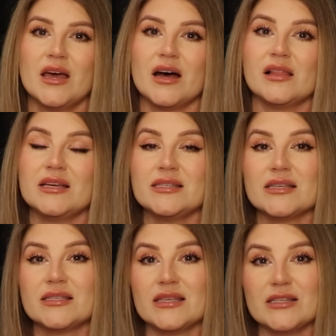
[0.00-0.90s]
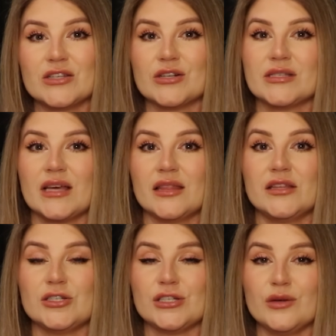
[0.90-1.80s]
Elisa's sister said
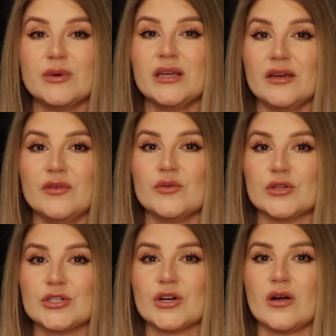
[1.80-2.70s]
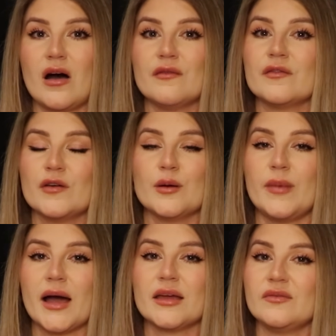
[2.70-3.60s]
that she would give you the shirt off of her
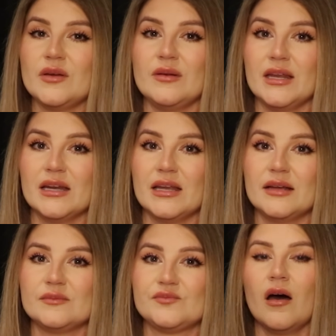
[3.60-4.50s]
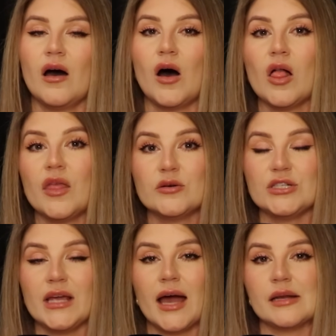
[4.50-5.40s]
back if you needed it. Although
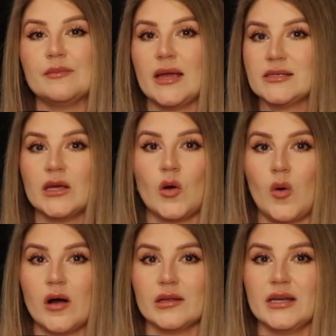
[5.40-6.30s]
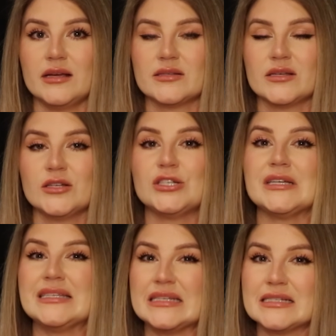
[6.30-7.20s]
she had amazing qualities,
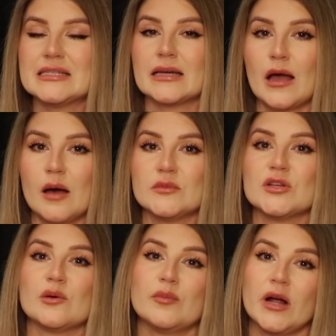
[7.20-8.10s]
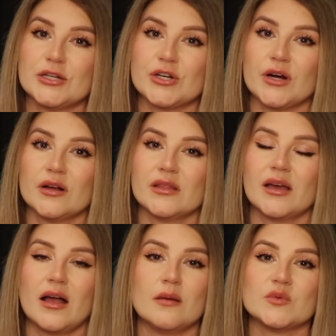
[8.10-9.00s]
she did succumb to the pressure
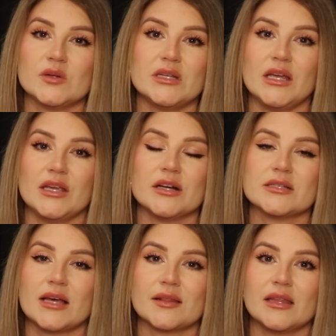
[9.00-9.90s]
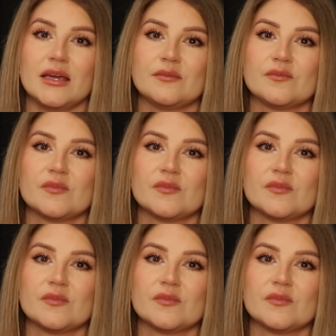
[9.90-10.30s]
that comes with teen years, sadly.